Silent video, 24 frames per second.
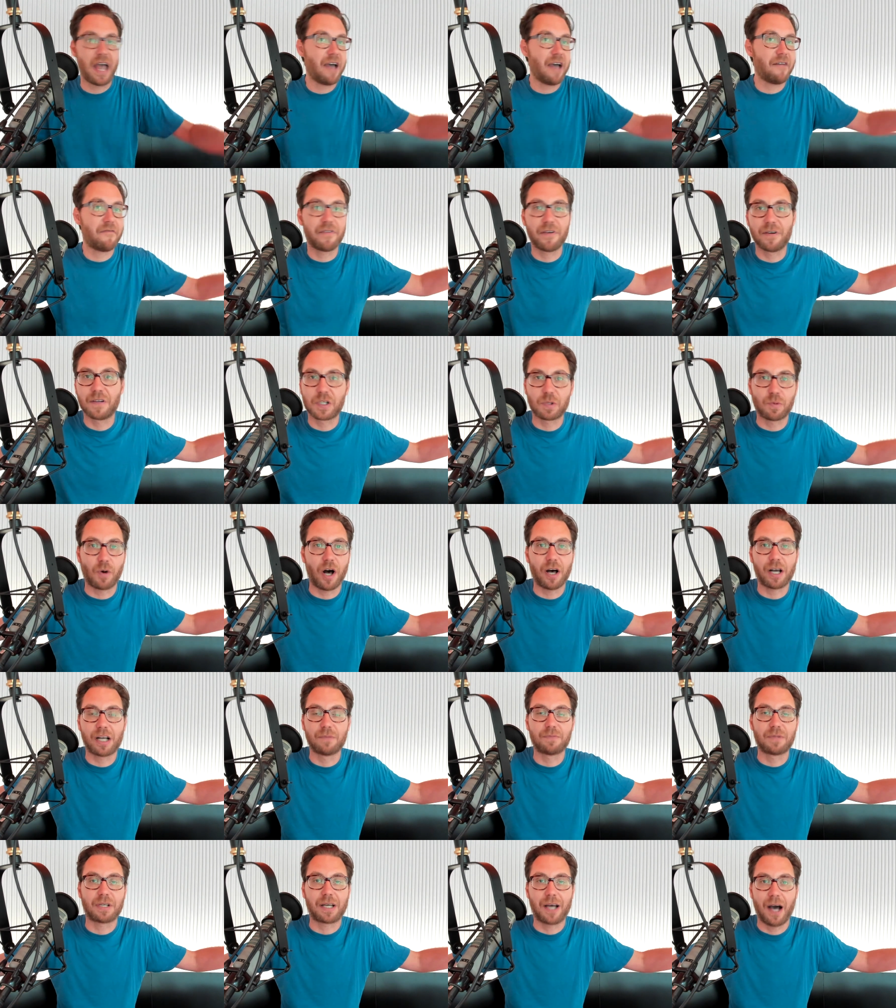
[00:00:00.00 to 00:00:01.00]
Everyone's
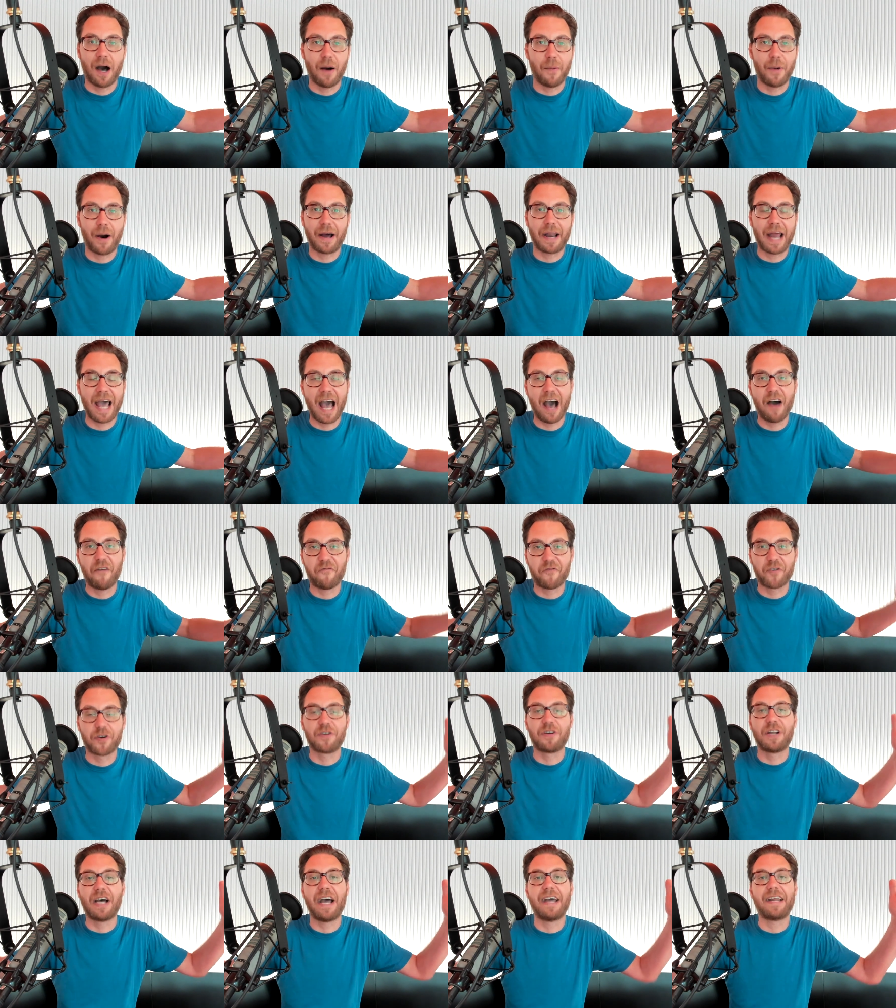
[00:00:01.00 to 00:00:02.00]
welcome to come on out
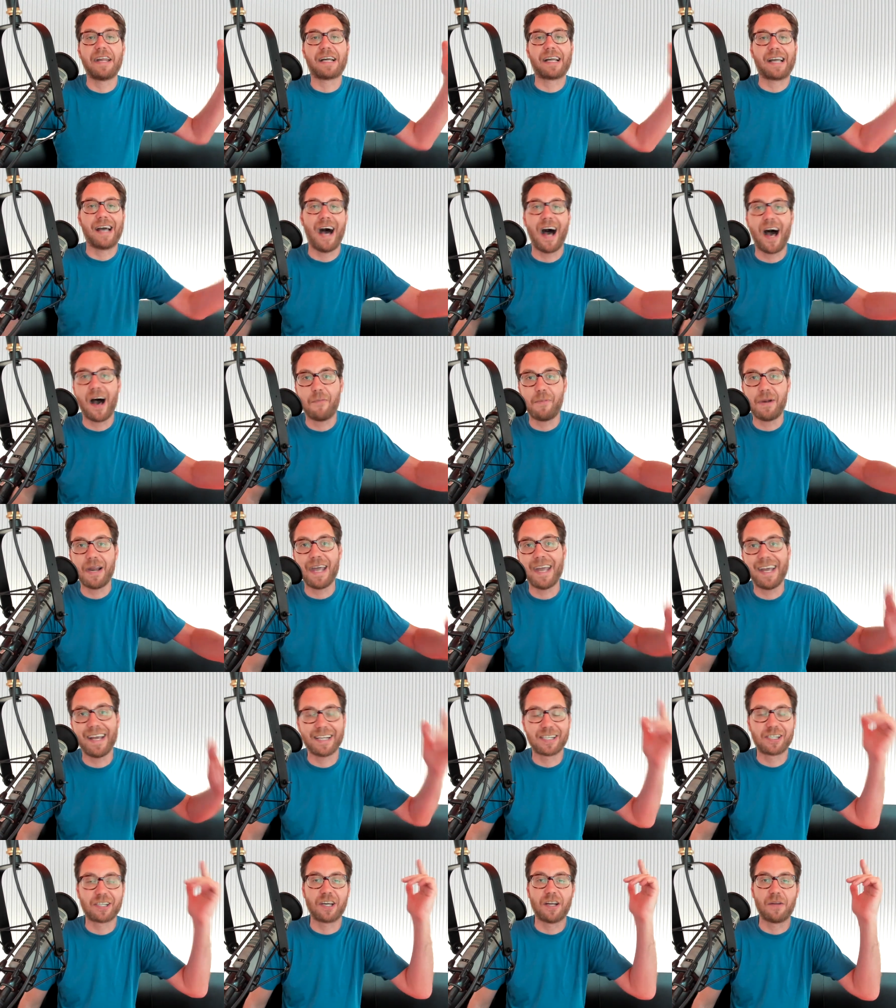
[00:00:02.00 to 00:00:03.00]
for a night of comedy.
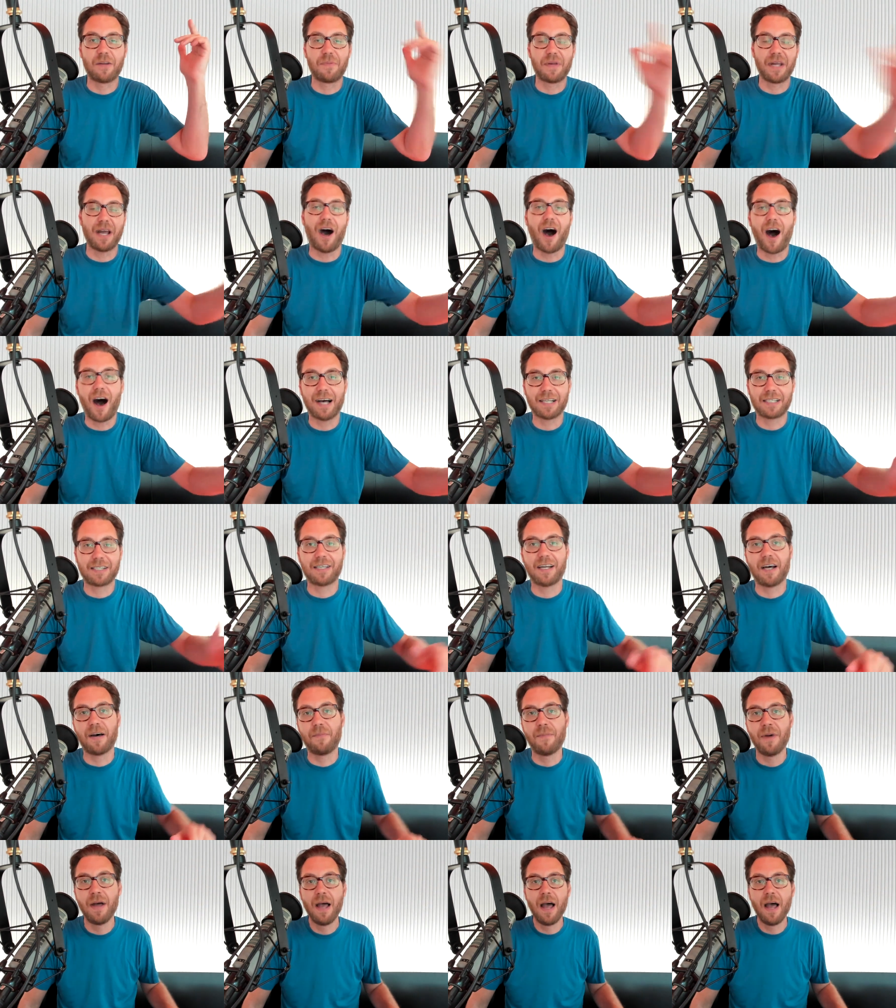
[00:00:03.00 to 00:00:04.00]
It's going to be
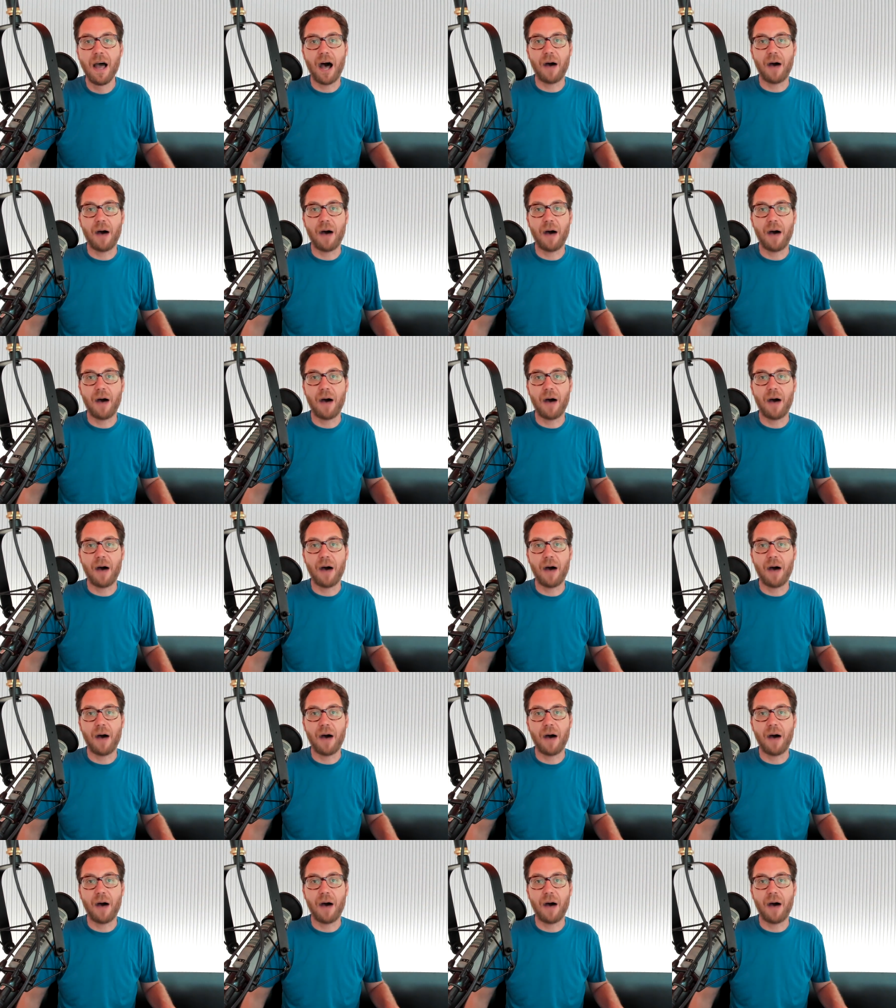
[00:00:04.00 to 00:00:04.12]
awesome.